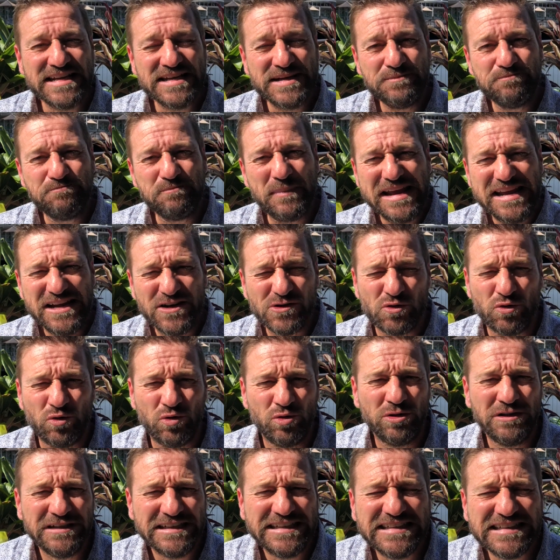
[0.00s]
Make it
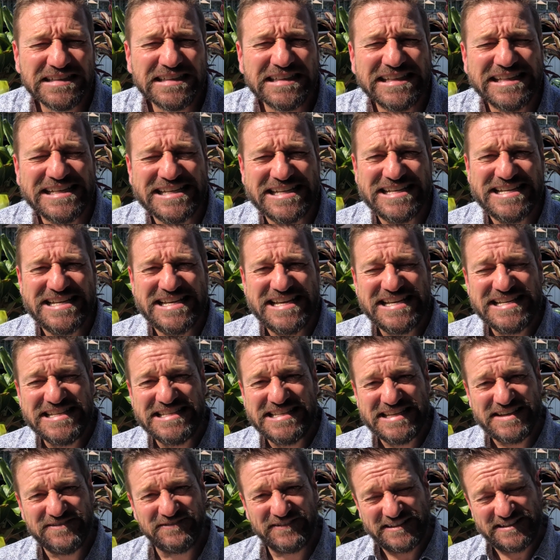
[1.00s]
really
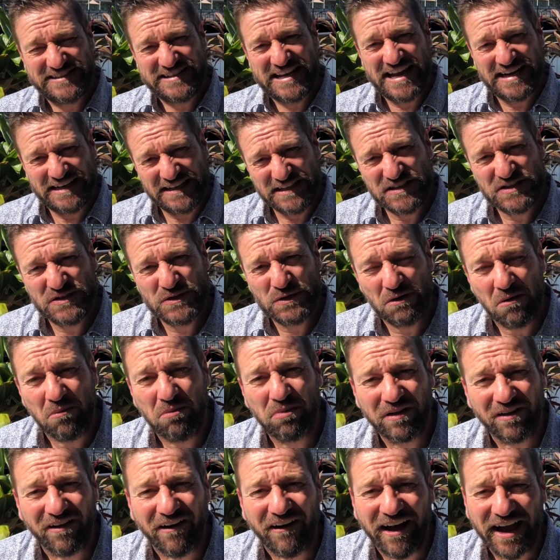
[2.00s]
easy for tenants to
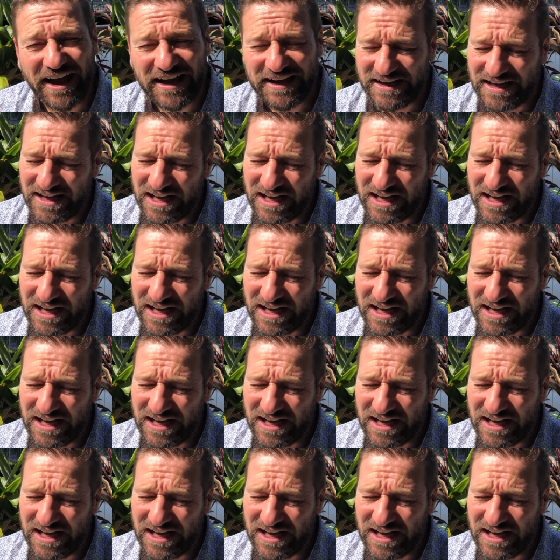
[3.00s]
apply.